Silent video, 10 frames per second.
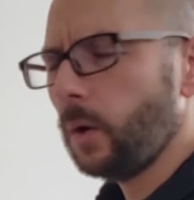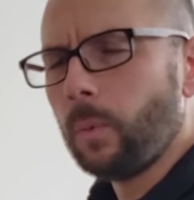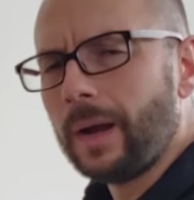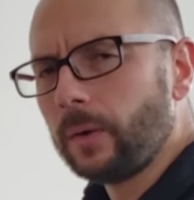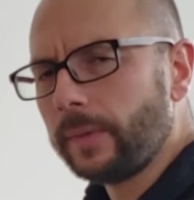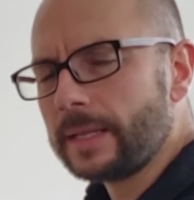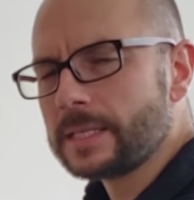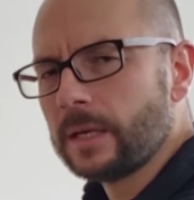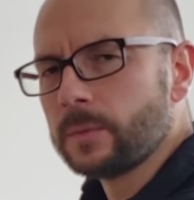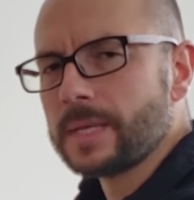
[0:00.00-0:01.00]
wow, that
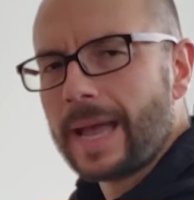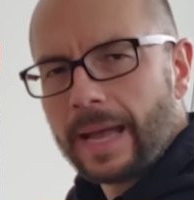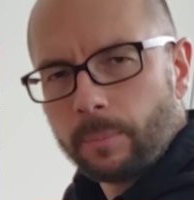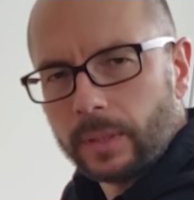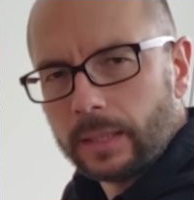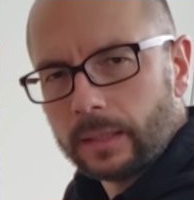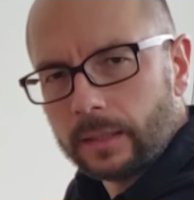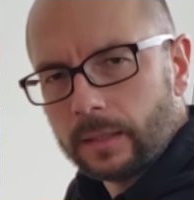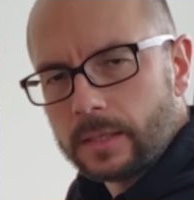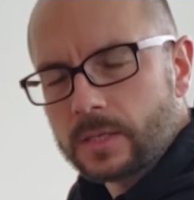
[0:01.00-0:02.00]
sounds happy.
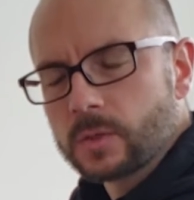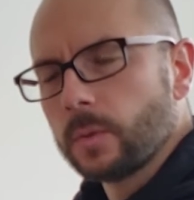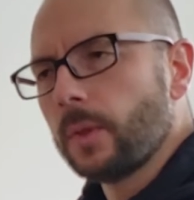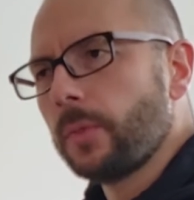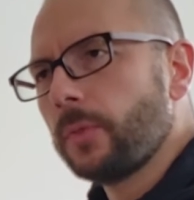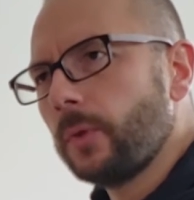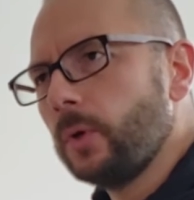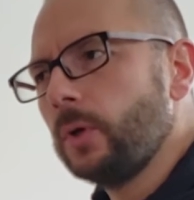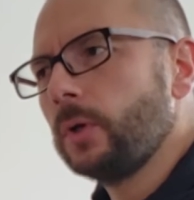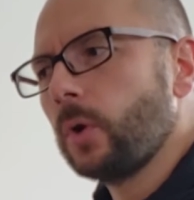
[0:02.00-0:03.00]
So the
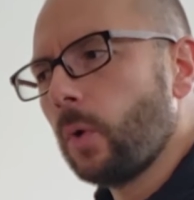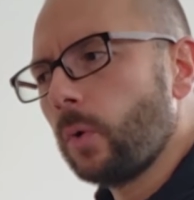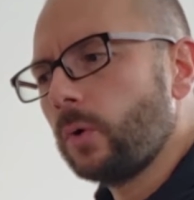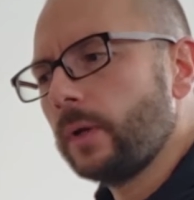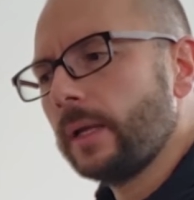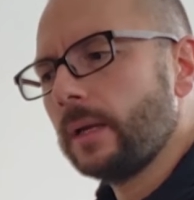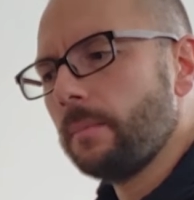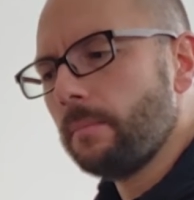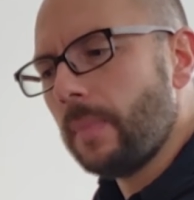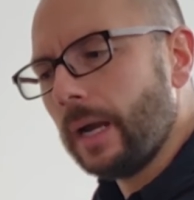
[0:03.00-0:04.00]
third chord in a
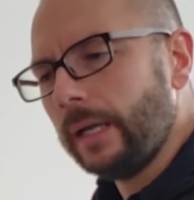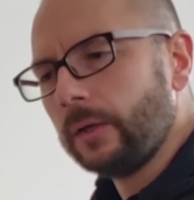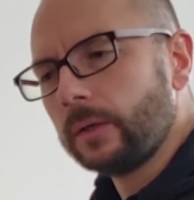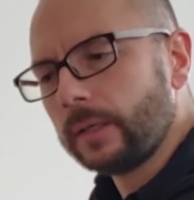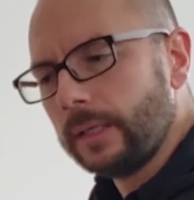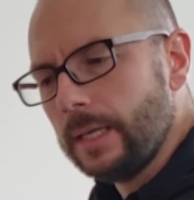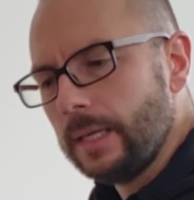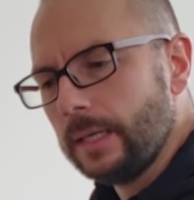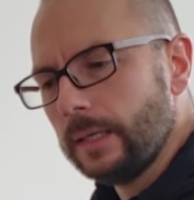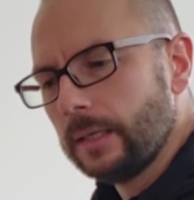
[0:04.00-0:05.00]
minor
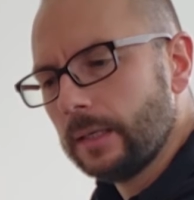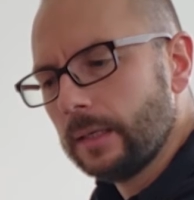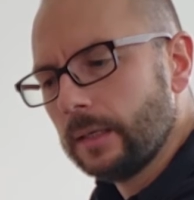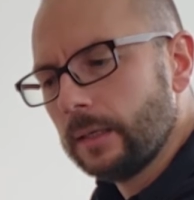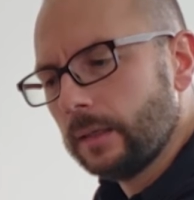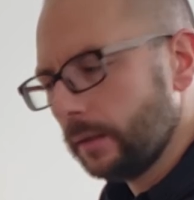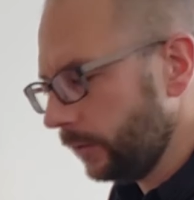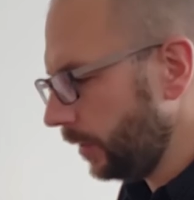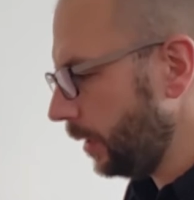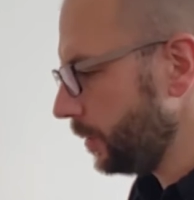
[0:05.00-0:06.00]
key
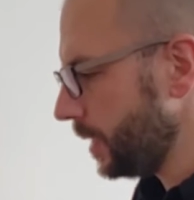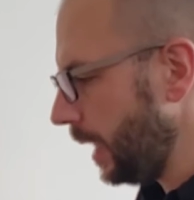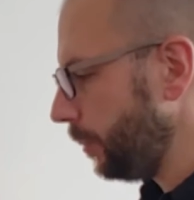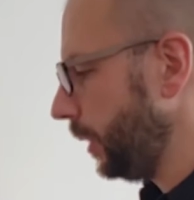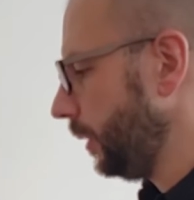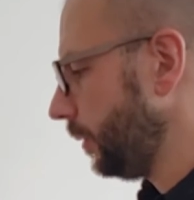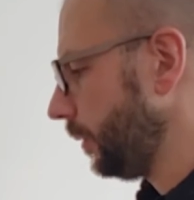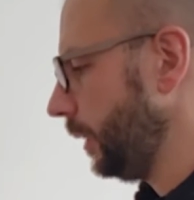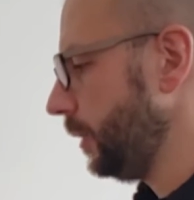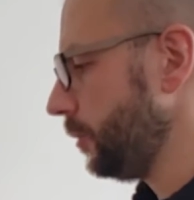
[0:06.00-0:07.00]
sounds happy.
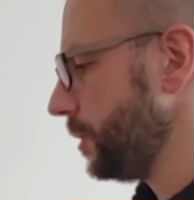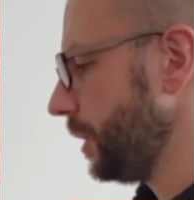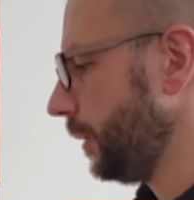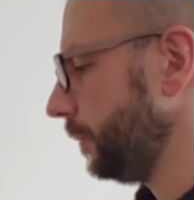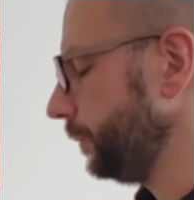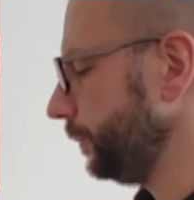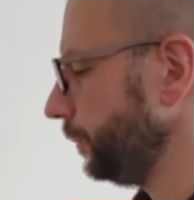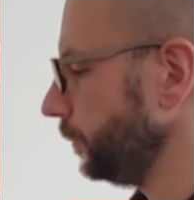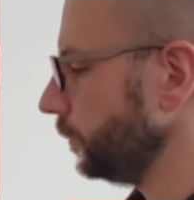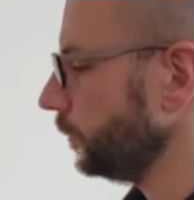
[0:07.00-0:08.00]

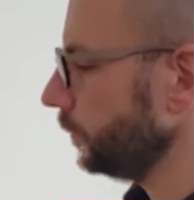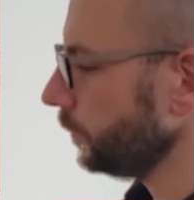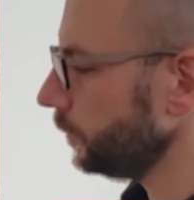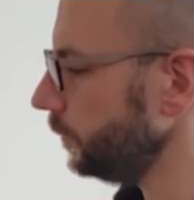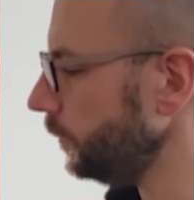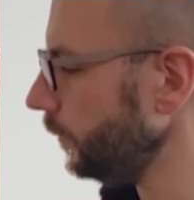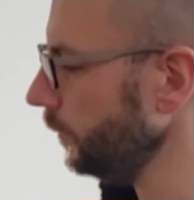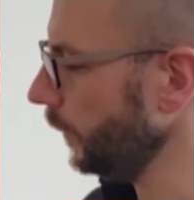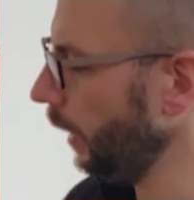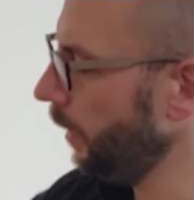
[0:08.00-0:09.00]
Interesting.
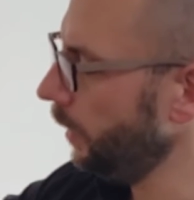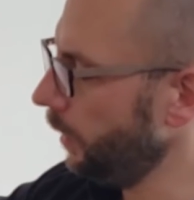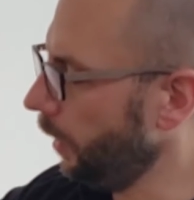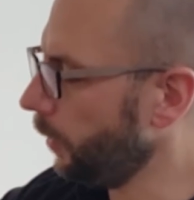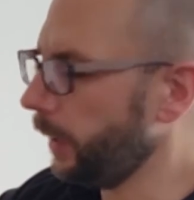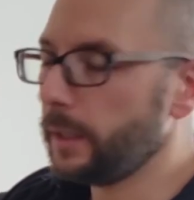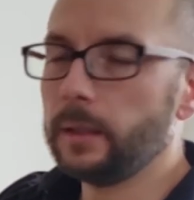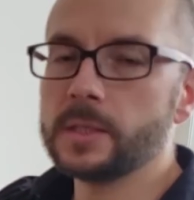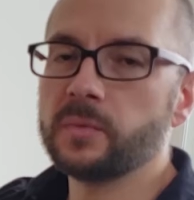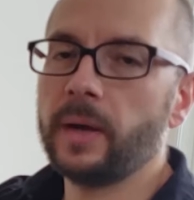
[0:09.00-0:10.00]
All right,
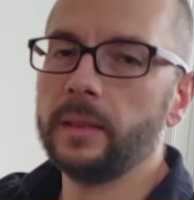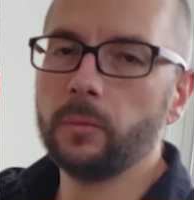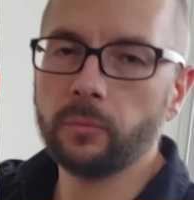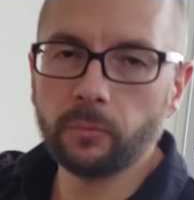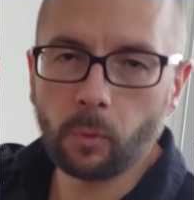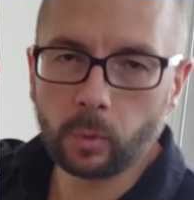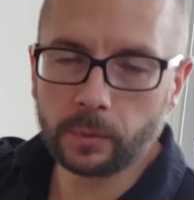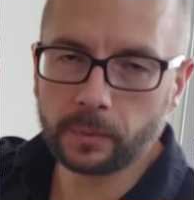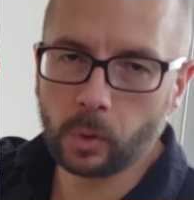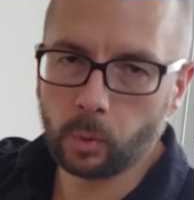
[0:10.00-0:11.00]
let's find the
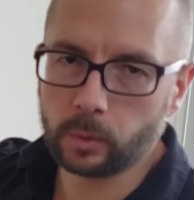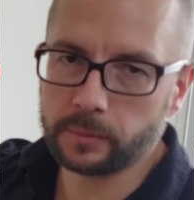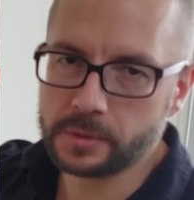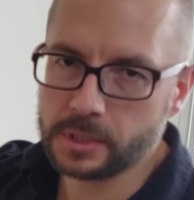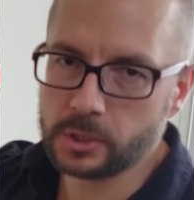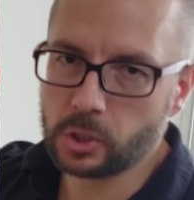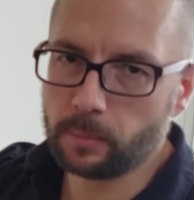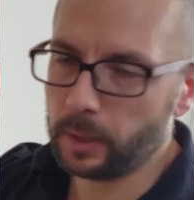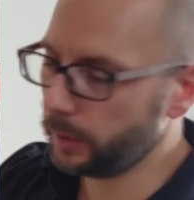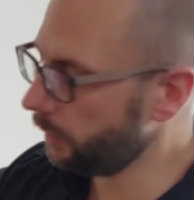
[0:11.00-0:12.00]
fourth chord of C sharp
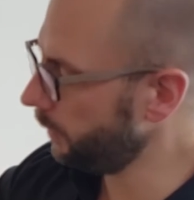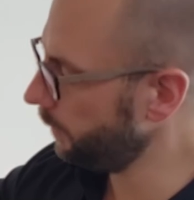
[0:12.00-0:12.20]
minor.